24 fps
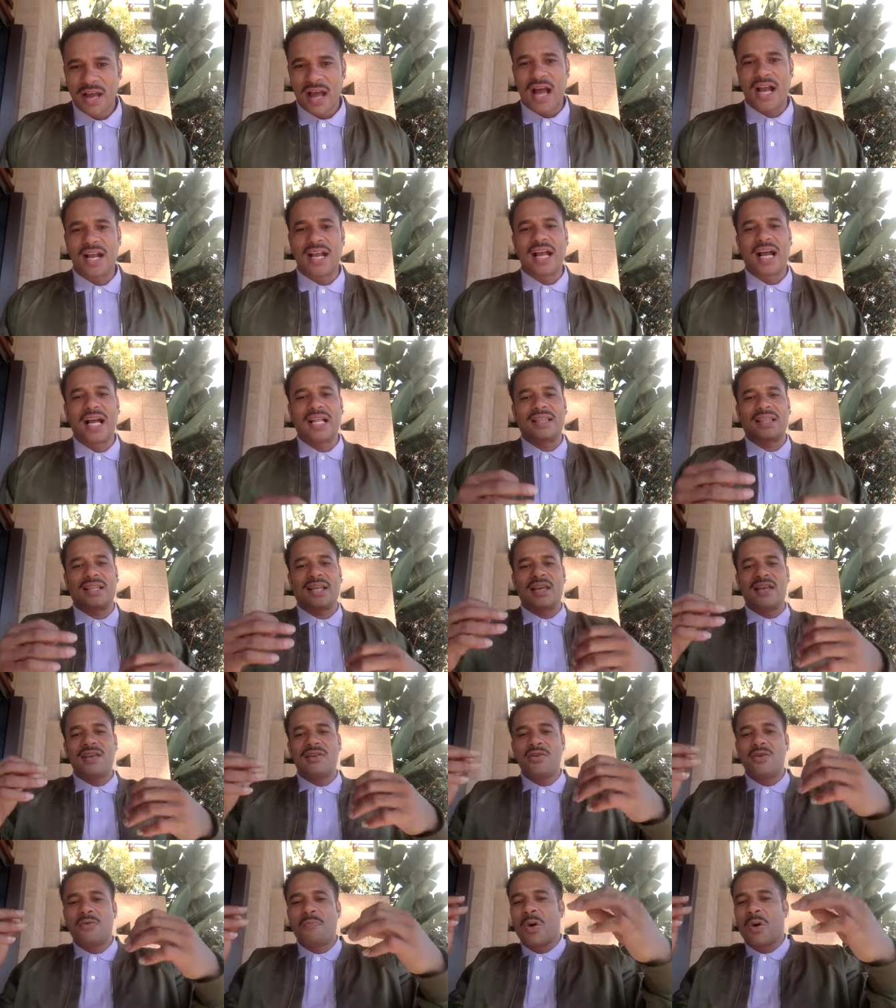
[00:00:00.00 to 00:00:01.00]
I got,
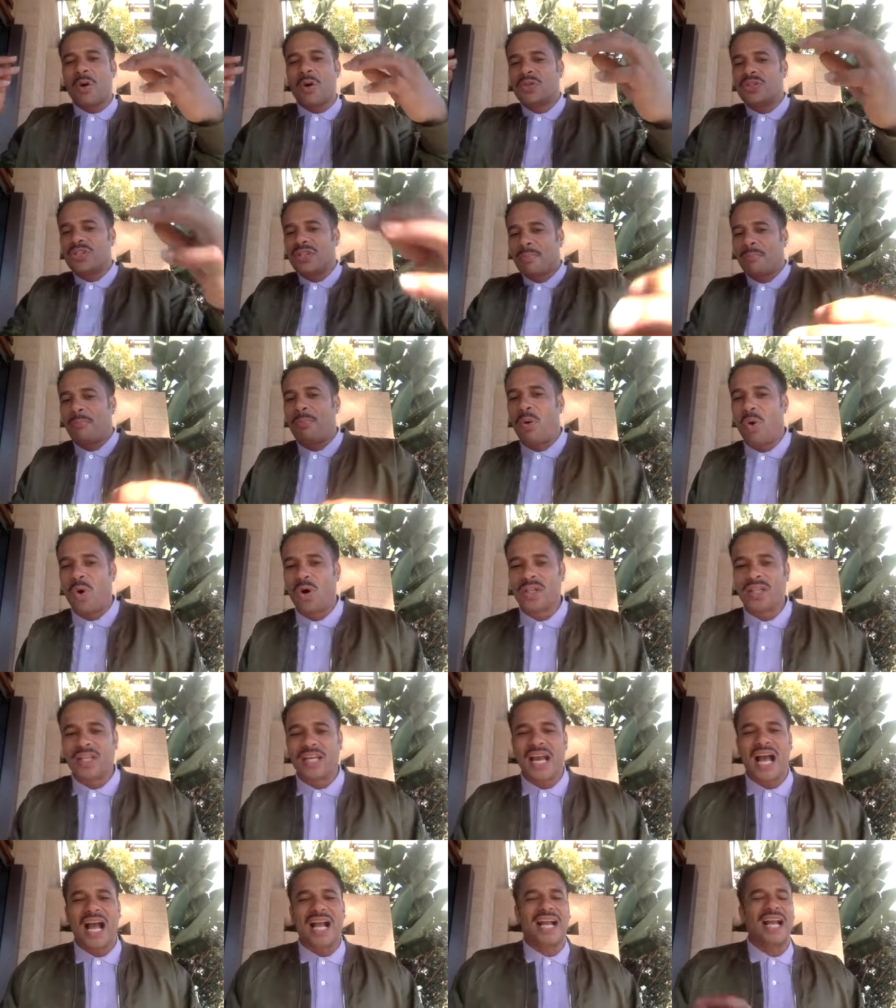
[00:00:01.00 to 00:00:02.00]
you know, most
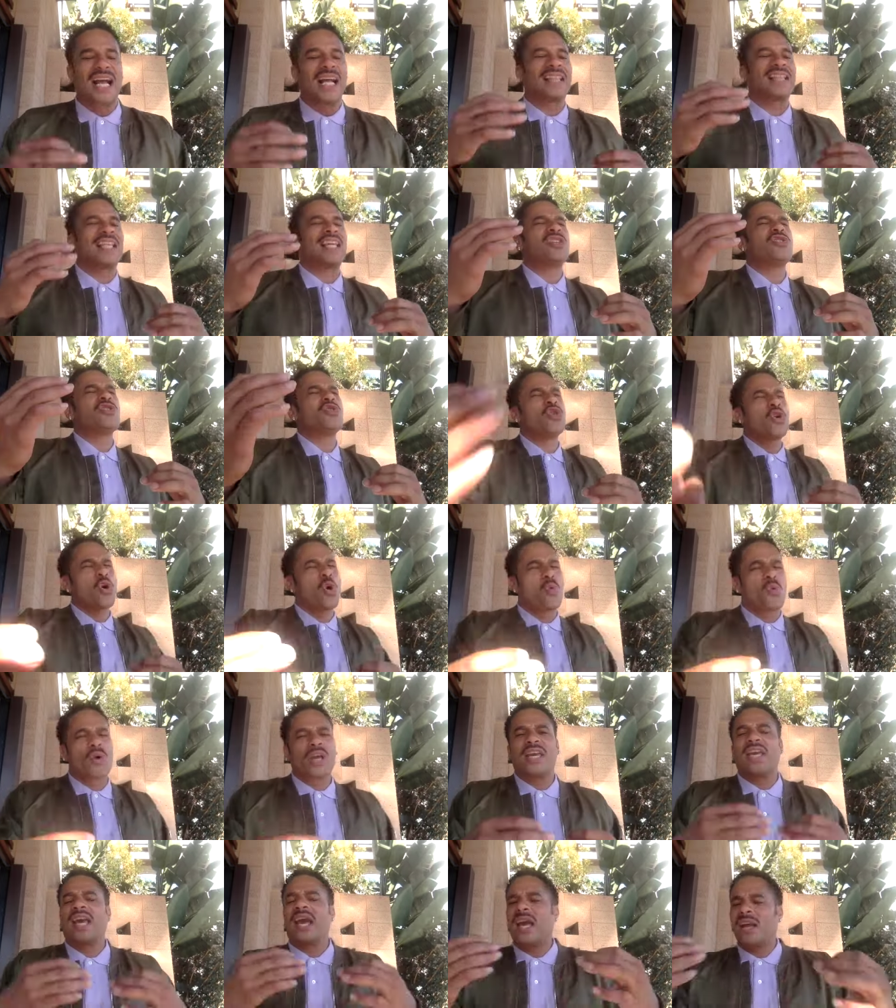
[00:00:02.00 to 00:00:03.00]
importantly, I got that, you know
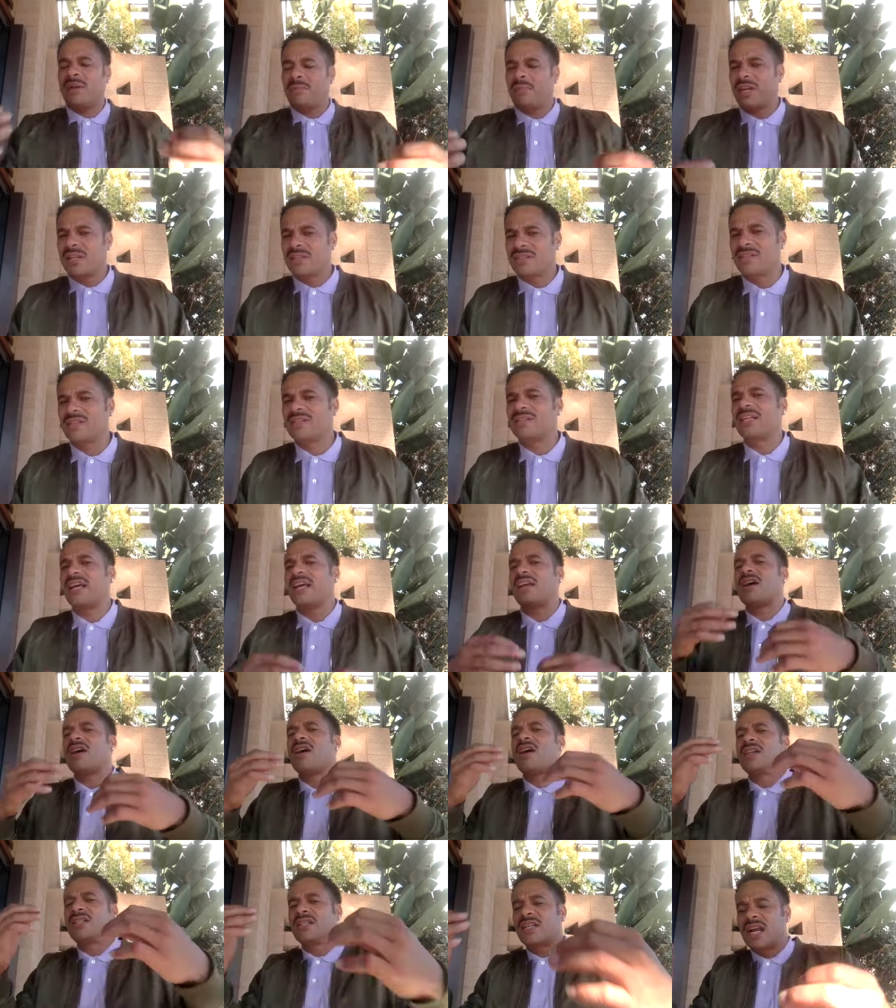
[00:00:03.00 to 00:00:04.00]
what game is. It's that
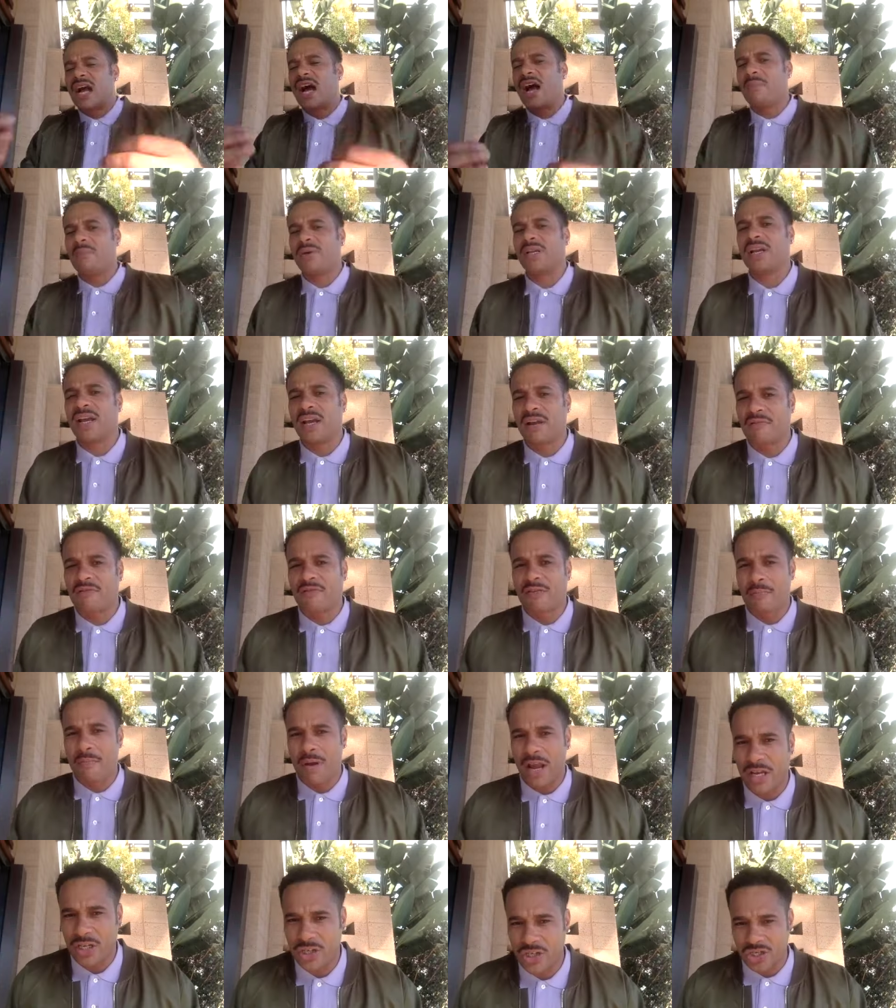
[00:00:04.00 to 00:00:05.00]
uncommon
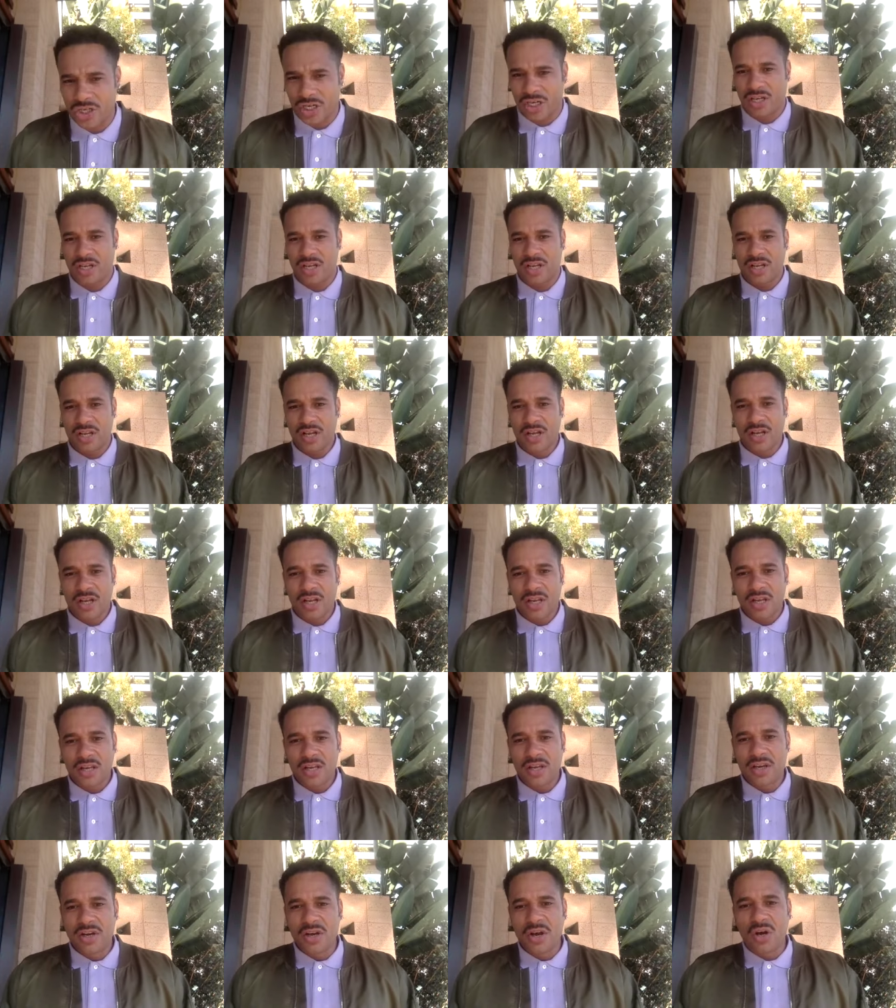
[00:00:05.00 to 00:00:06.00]
information.
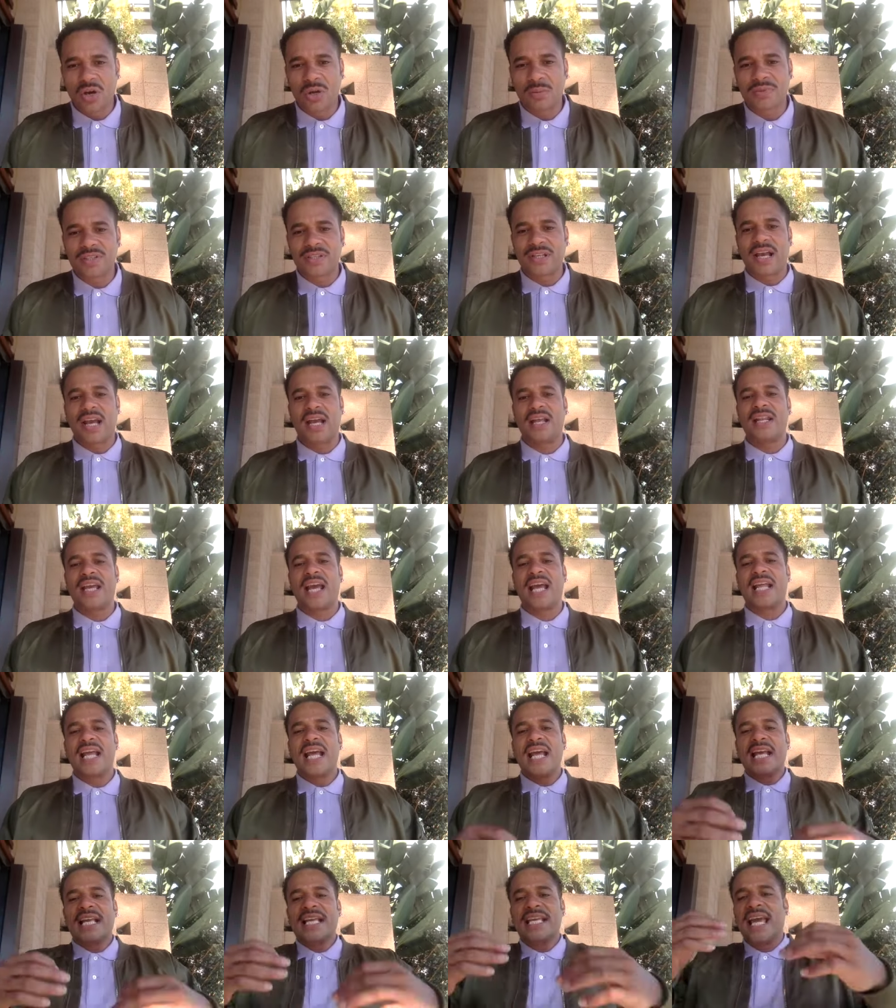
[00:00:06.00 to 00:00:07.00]
You know what I'm saying? That
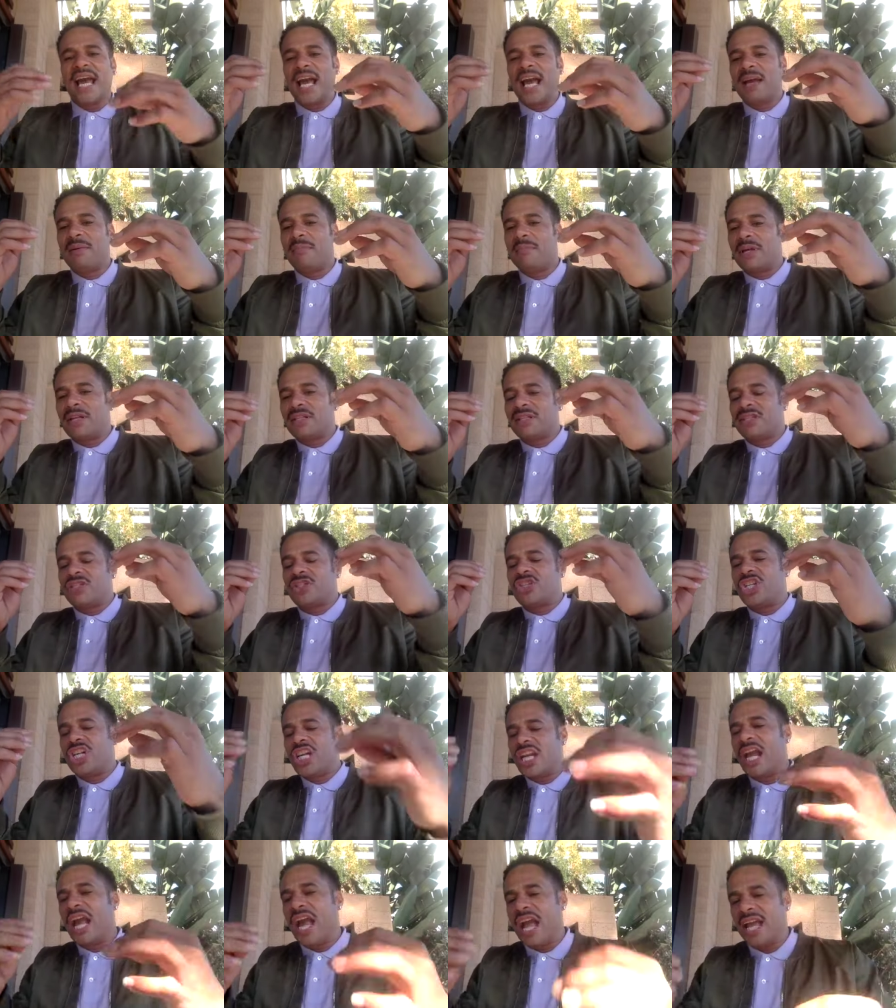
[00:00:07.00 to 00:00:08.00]
game,
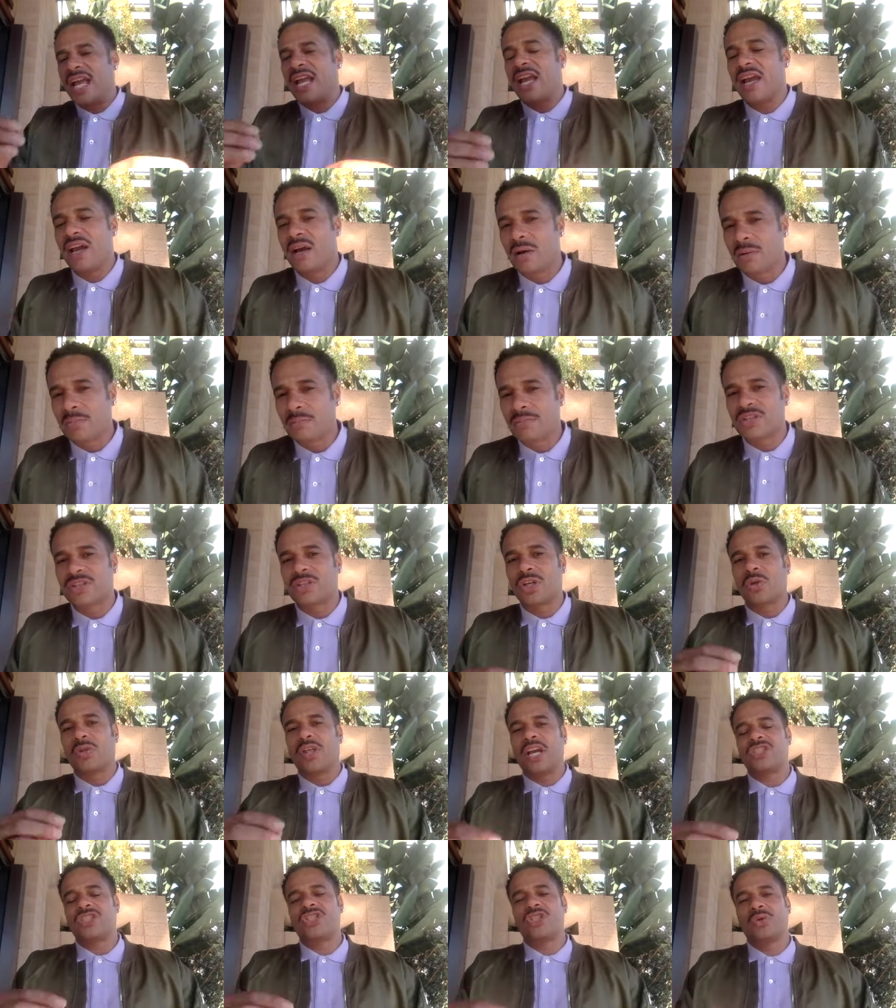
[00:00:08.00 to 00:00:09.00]
G A M, so
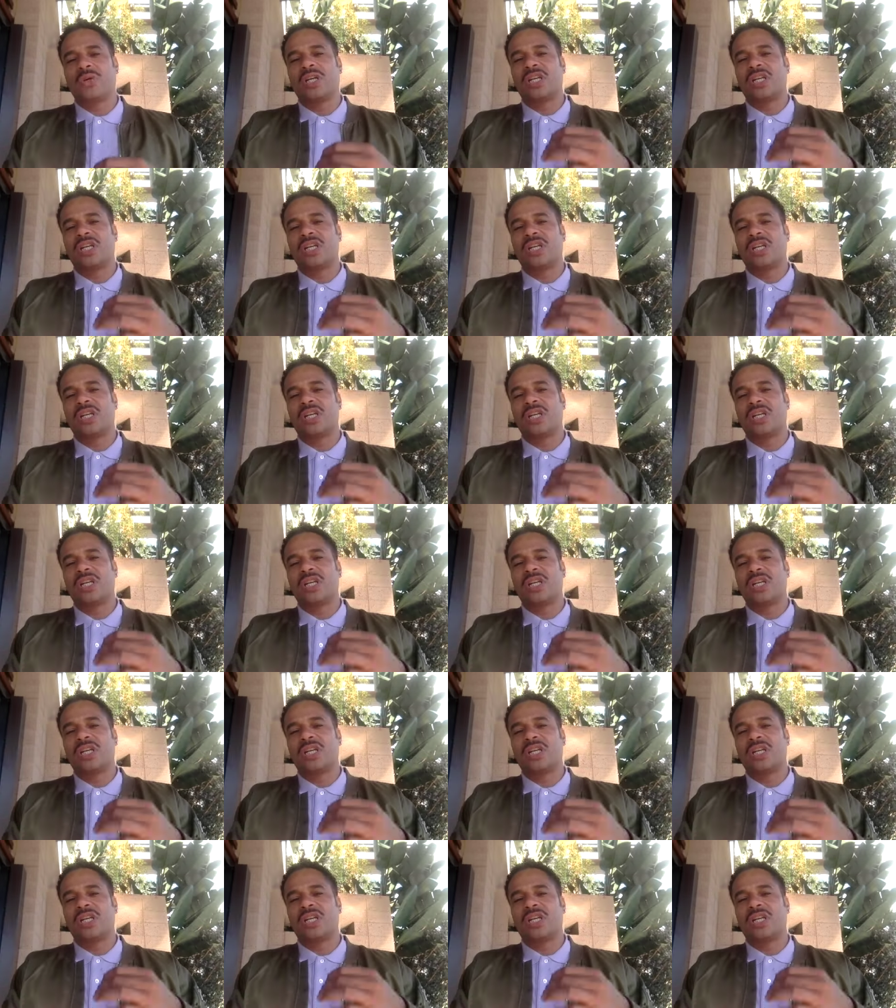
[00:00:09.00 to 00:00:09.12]
that you